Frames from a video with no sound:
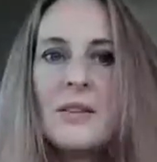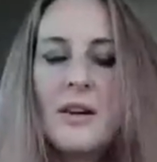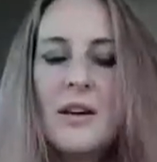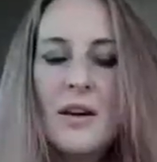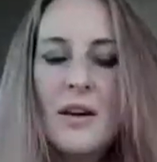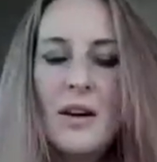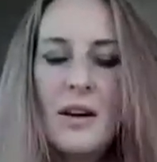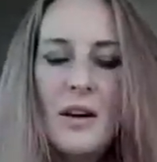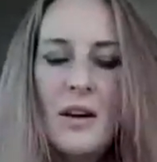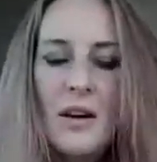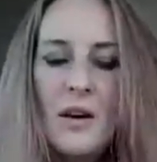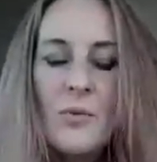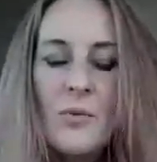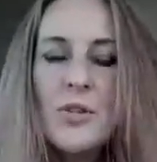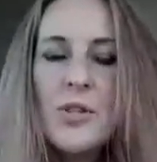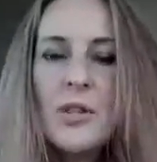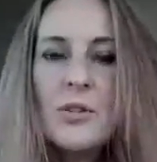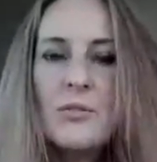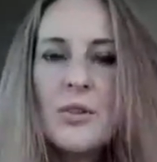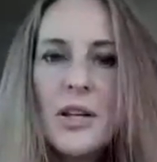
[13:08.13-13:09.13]
I
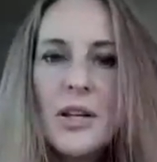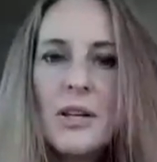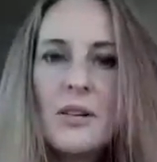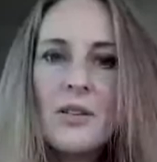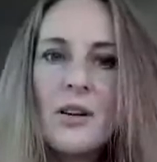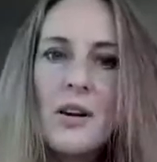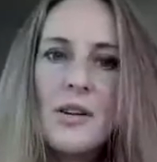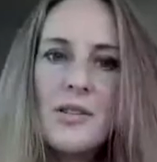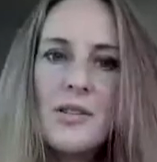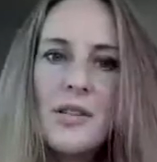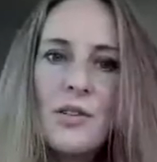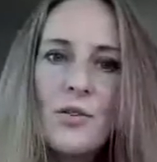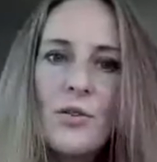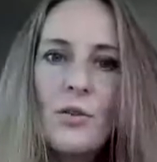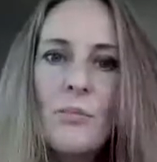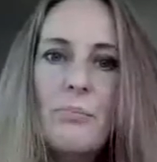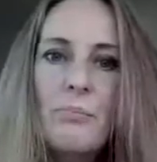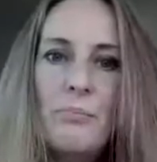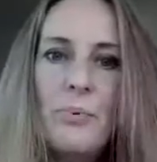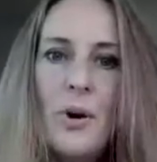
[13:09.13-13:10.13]
want you to recognize that
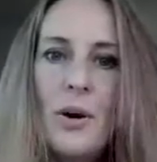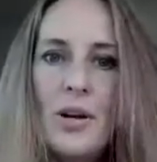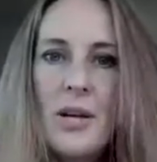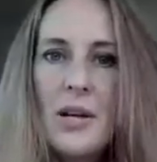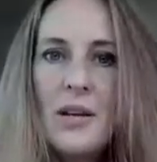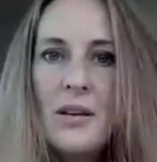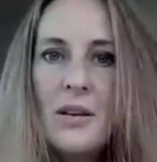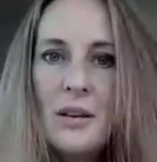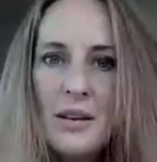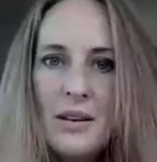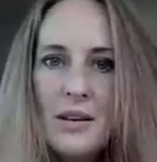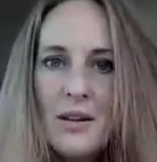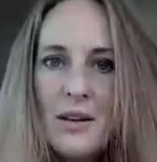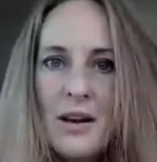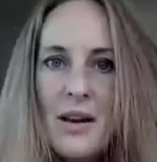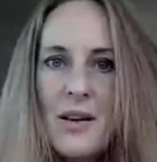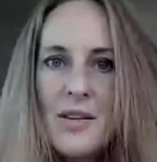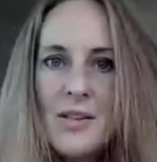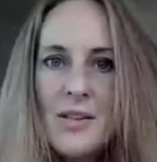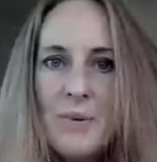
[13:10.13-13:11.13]
your body
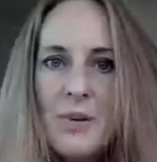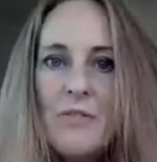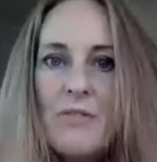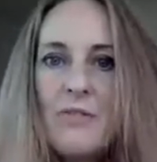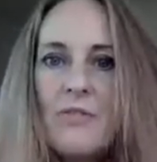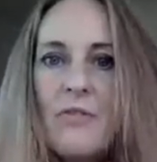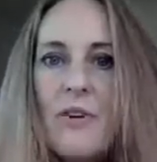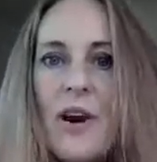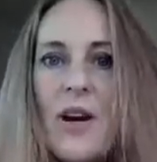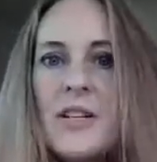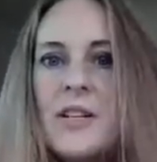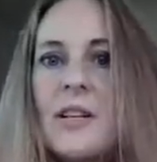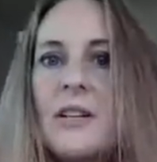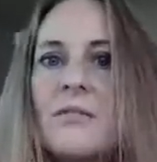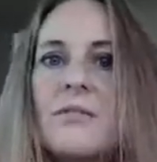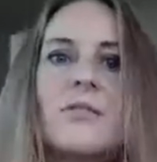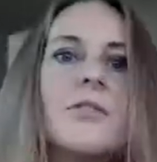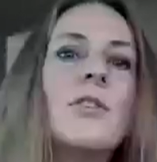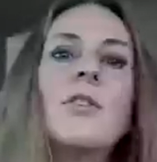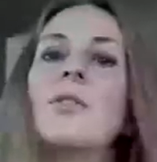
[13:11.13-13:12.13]
has been fighting
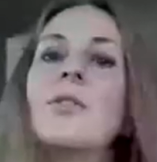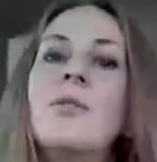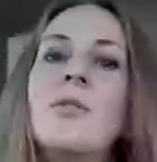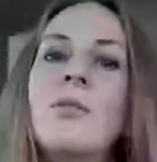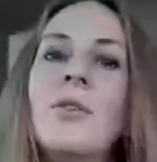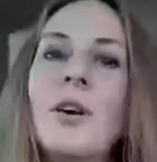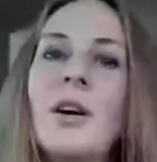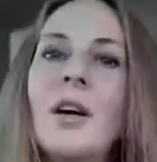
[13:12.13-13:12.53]
for you